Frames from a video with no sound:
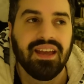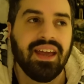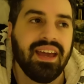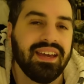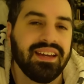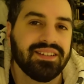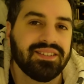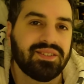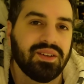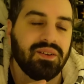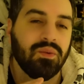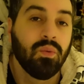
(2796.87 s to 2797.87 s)

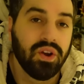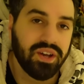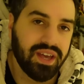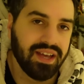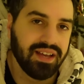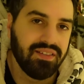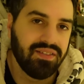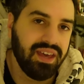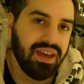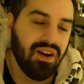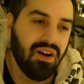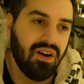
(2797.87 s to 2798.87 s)
is working.
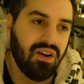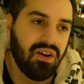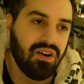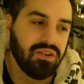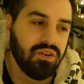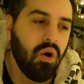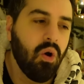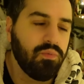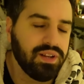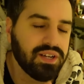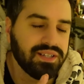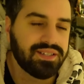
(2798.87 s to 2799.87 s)
They are
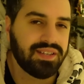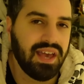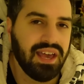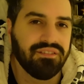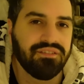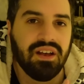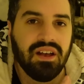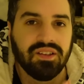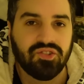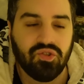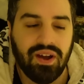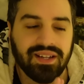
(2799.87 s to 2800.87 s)
hopefully going to save
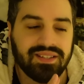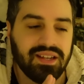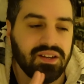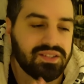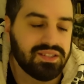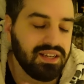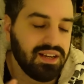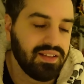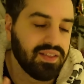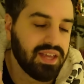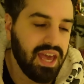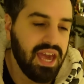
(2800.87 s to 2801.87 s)
the Straw Hats that are still
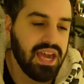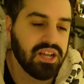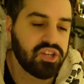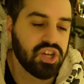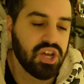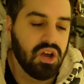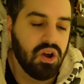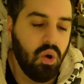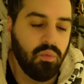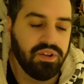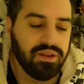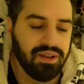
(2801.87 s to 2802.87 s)
in the cage,
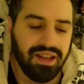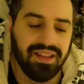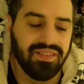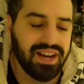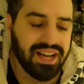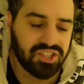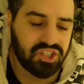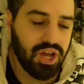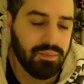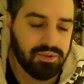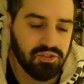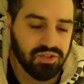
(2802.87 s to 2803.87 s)
hopefully in the next
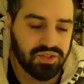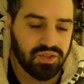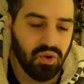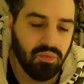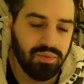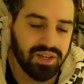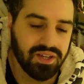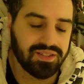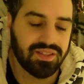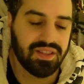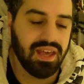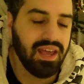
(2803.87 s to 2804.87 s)
chapter or so,
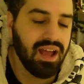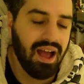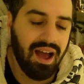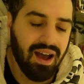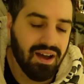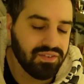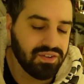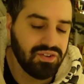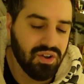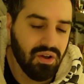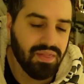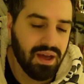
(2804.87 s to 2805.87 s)
because they have
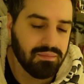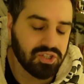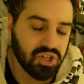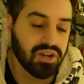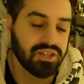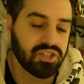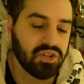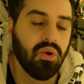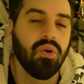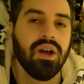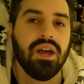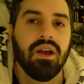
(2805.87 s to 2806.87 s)
not that much longer to
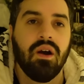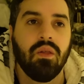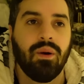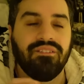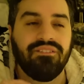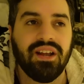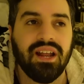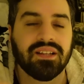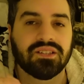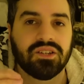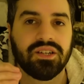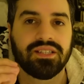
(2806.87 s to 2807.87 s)
go. Although I feel like
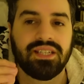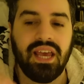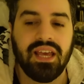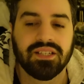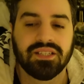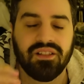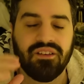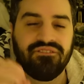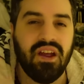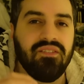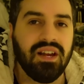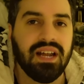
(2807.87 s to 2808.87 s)
it's going to take until the
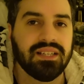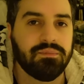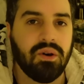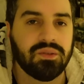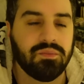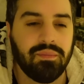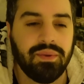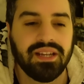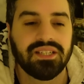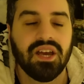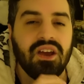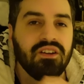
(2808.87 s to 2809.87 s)
very last possible
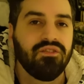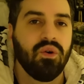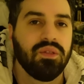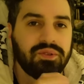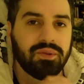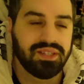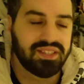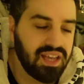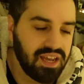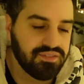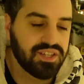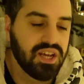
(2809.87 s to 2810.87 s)
minute for them to be
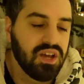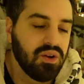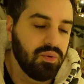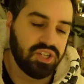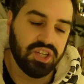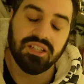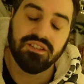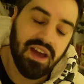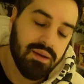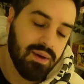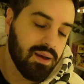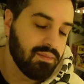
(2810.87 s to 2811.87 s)
saved, which is
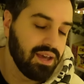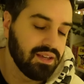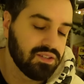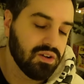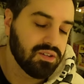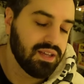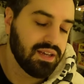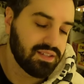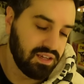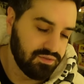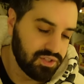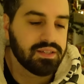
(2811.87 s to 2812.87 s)
fine by me as long as they're
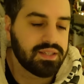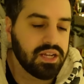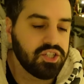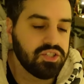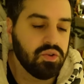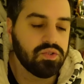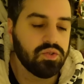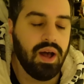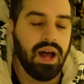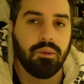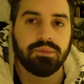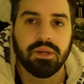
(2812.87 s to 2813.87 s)
saved. Sanchez also
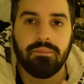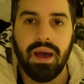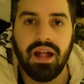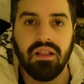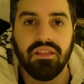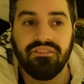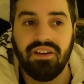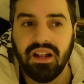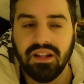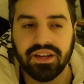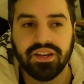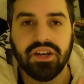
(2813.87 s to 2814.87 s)
helped Pell the
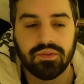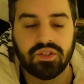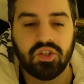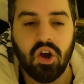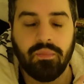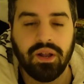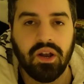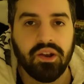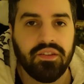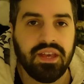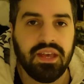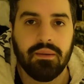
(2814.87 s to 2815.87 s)
Falcon stop a lot
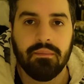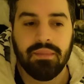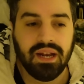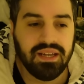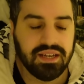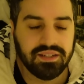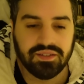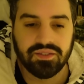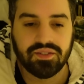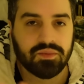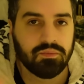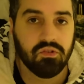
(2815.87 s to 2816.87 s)
of the
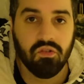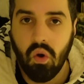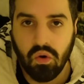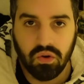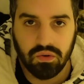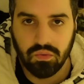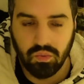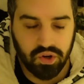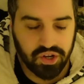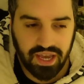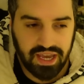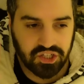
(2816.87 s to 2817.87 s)
Millions Baroque
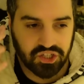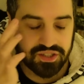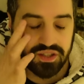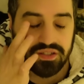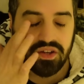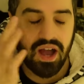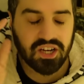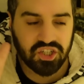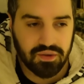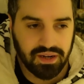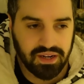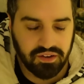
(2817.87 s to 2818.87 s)
work agents. There's not
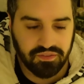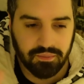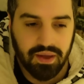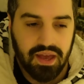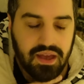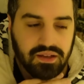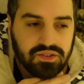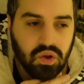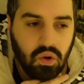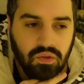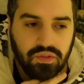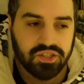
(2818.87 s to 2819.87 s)
actually a million of them,
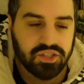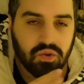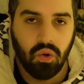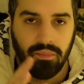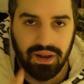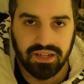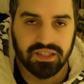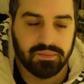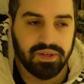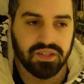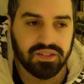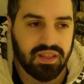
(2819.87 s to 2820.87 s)
so they're just called Millions
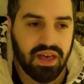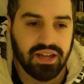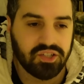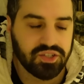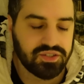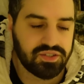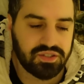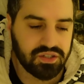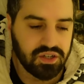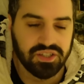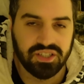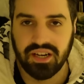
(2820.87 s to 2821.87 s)
because they're just
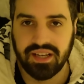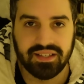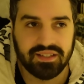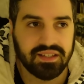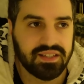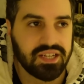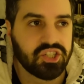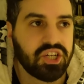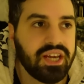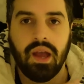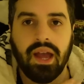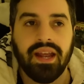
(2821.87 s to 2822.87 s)
underlings,
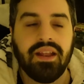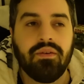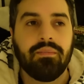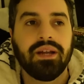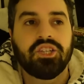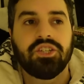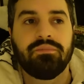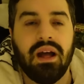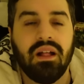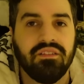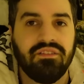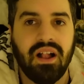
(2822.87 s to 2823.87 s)
essentially. And I never mentioned
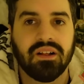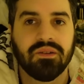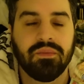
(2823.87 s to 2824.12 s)
Pell the Falcon